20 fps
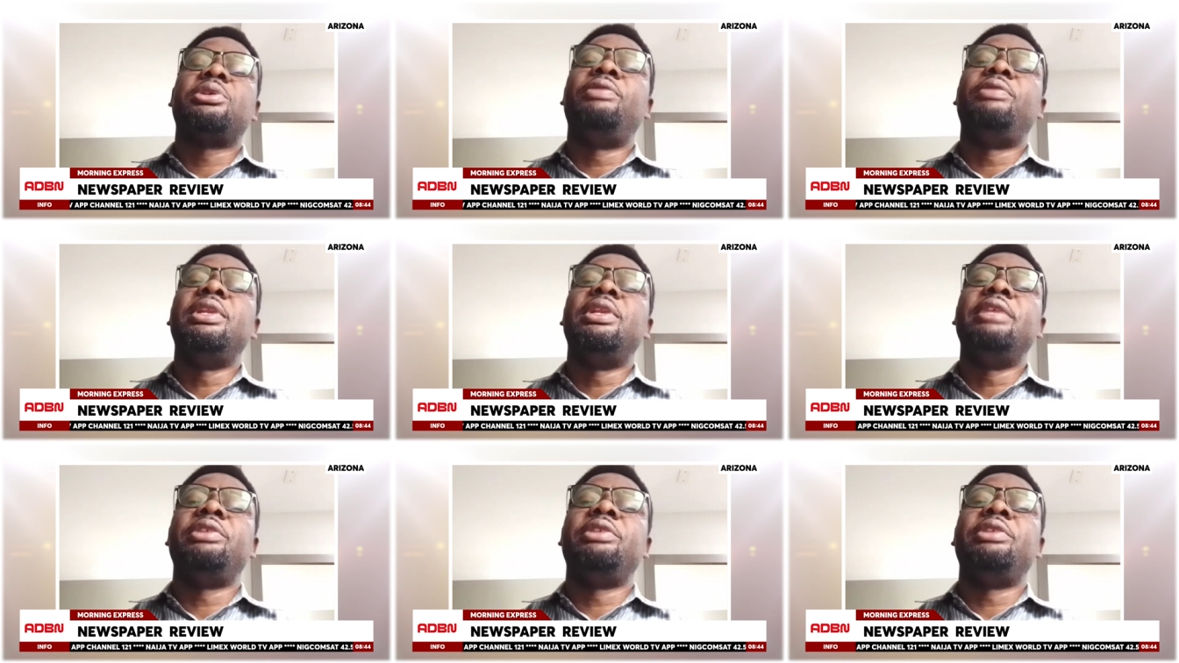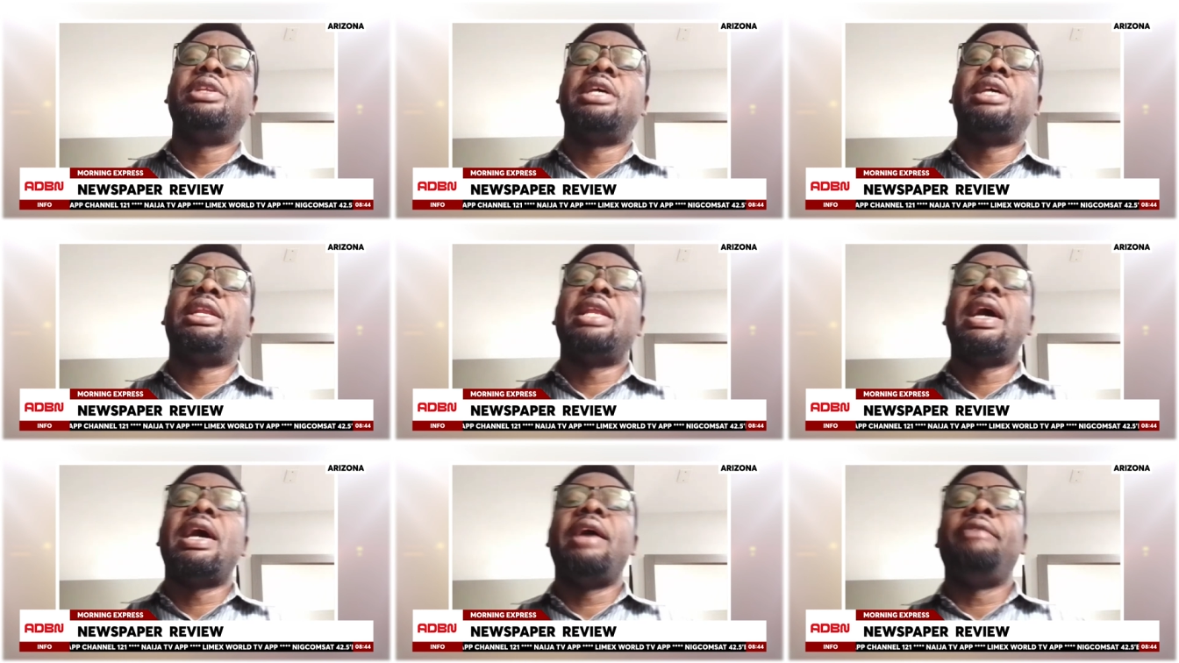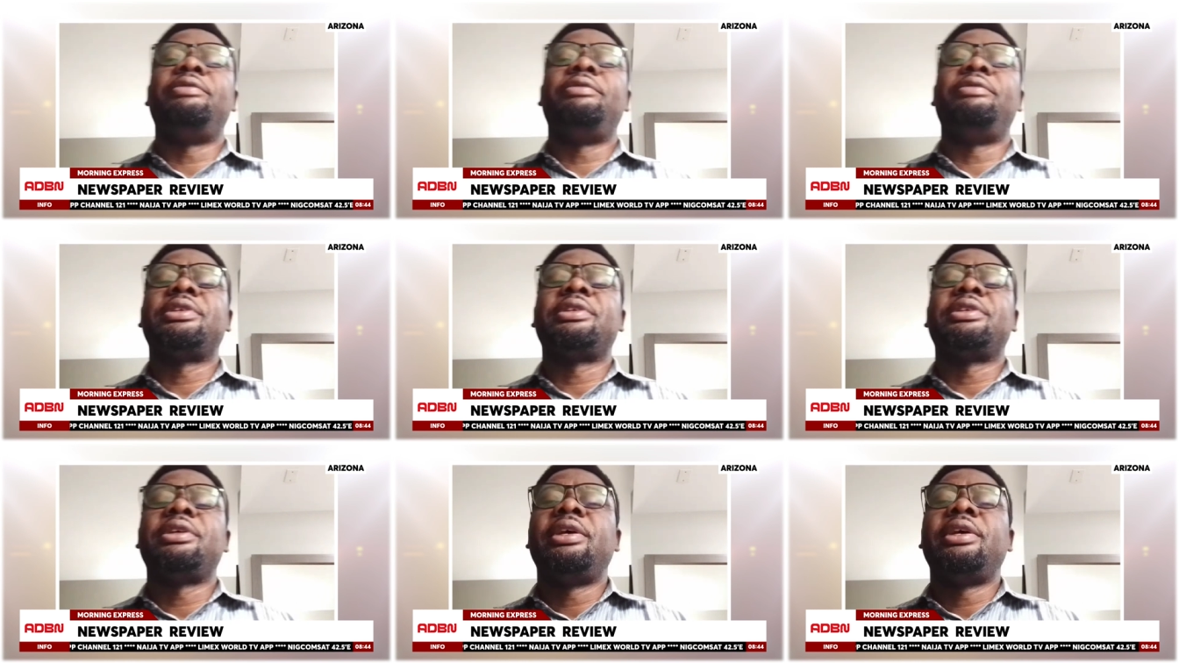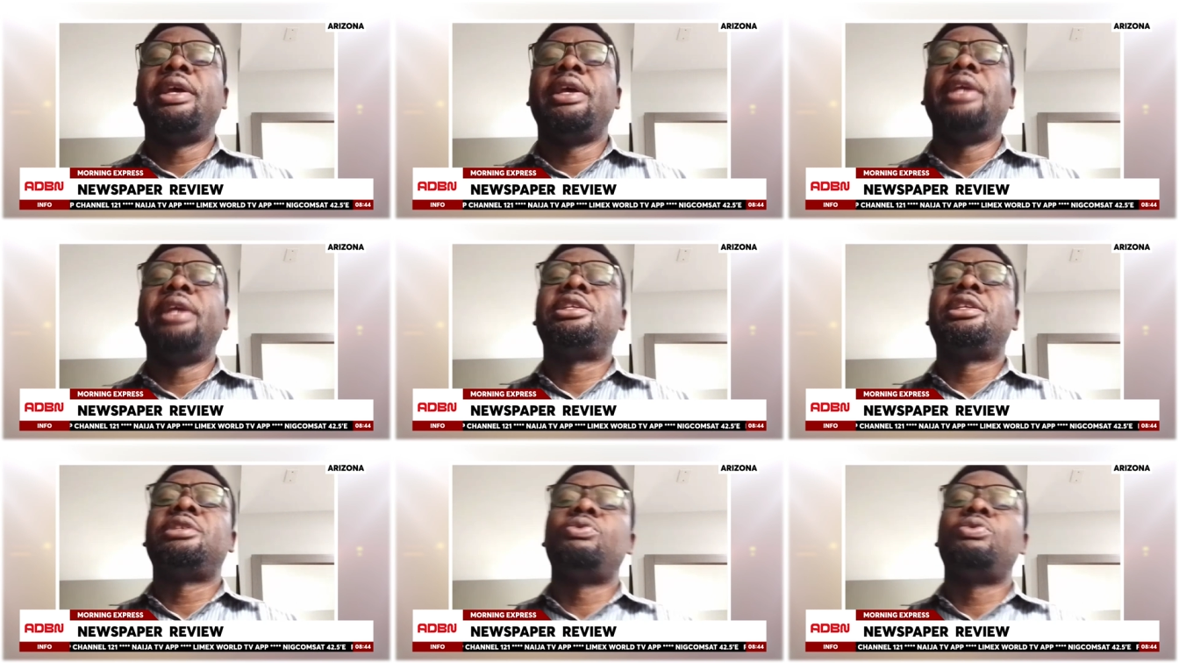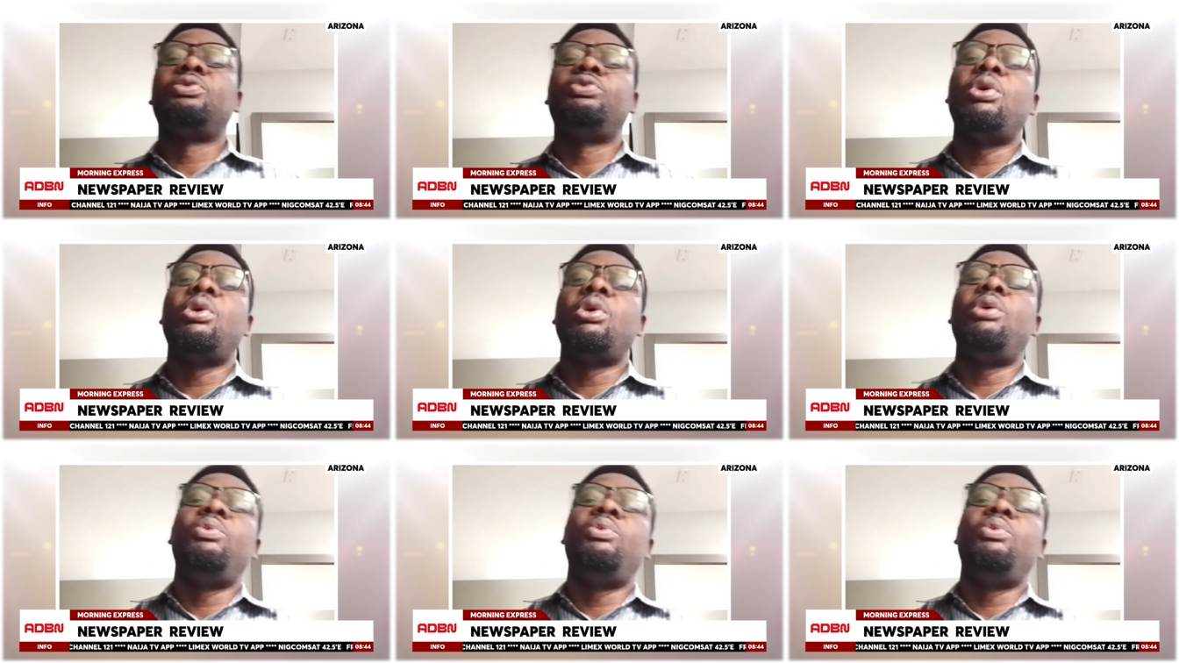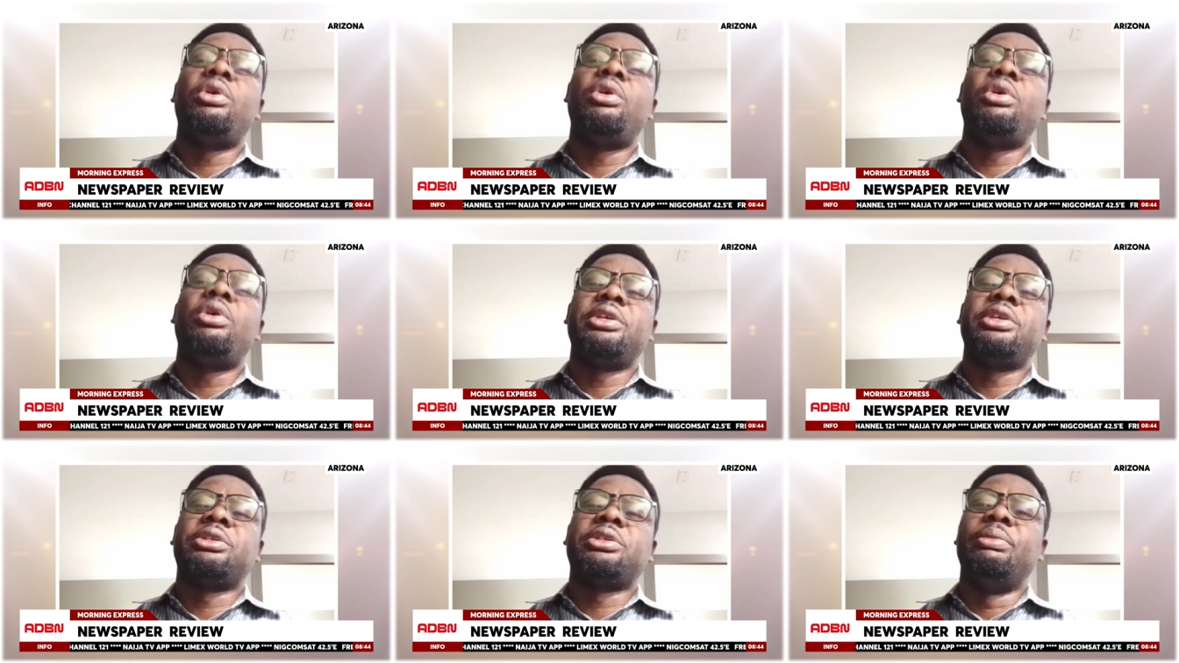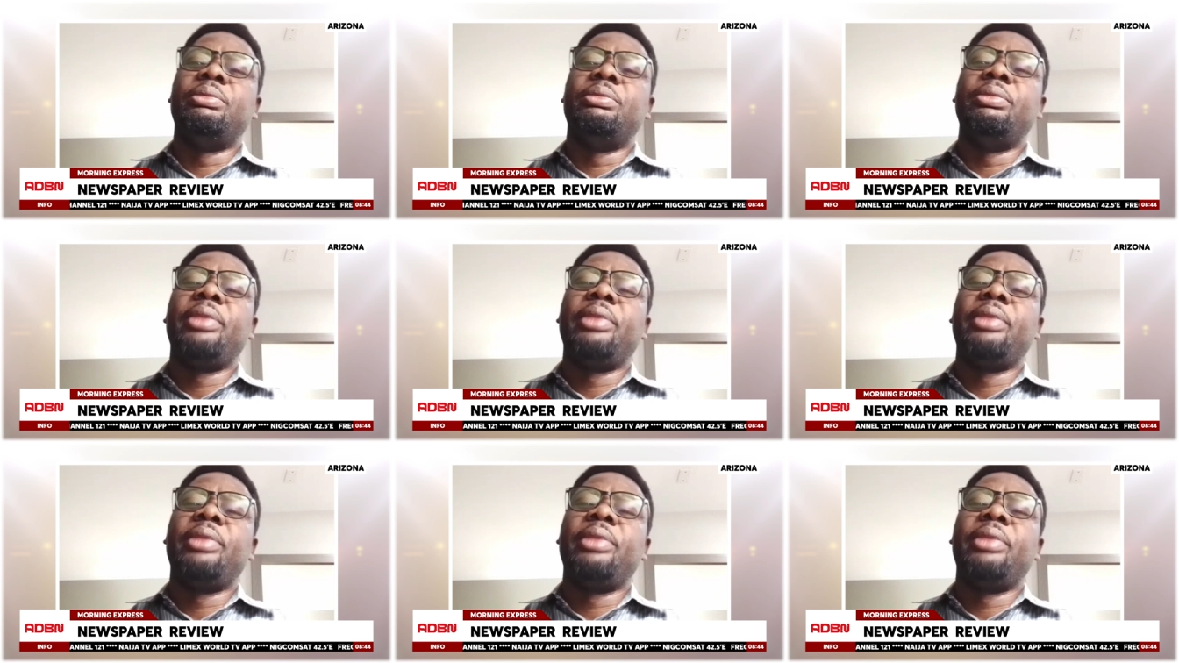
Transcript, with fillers: living their lives. It's so worrisome.